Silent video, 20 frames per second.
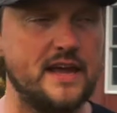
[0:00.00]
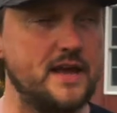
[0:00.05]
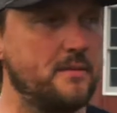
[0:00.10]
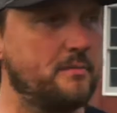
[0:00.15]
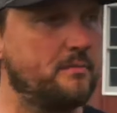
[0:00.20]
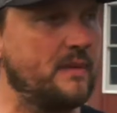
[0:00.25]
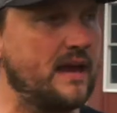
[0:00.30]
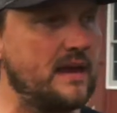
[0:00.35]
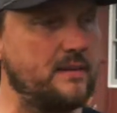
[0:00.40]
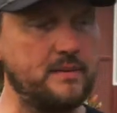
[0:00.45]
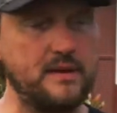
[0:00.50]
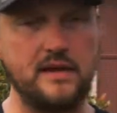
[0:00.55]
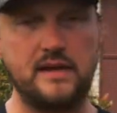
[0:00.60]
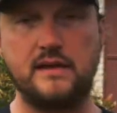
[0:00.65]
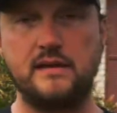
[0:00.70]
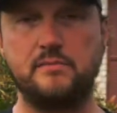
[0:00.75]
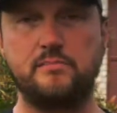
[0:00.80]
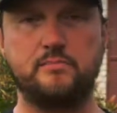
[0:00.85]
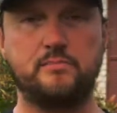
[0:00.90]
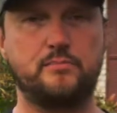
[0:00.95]

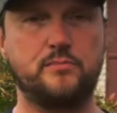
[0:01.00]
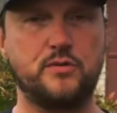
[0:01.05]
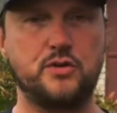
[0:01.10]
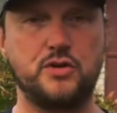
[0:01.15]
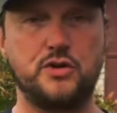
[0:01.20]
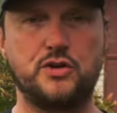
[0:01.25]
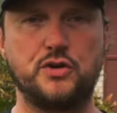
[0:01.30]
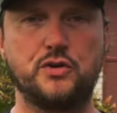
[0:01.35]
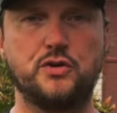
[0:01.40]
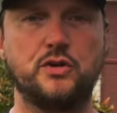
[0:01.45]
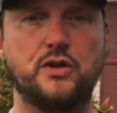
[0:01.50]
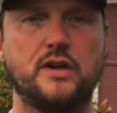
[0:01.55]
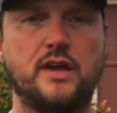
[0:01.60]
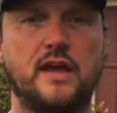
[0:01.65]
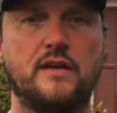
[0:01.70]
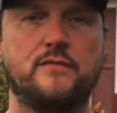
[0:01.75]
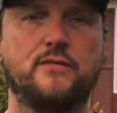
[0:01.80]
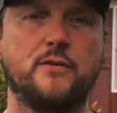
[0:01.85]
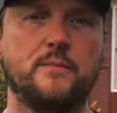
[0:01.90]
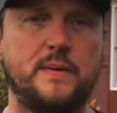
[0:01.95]
maybe you're
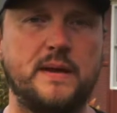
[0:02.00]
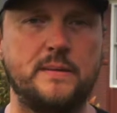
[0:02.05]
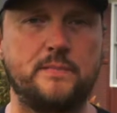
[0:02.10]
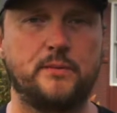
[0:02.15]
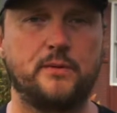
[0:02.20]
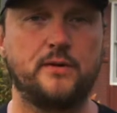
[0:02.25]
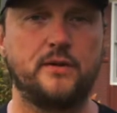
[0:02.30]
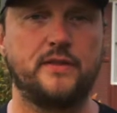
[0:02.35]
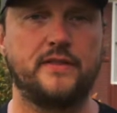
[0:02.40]
looking for people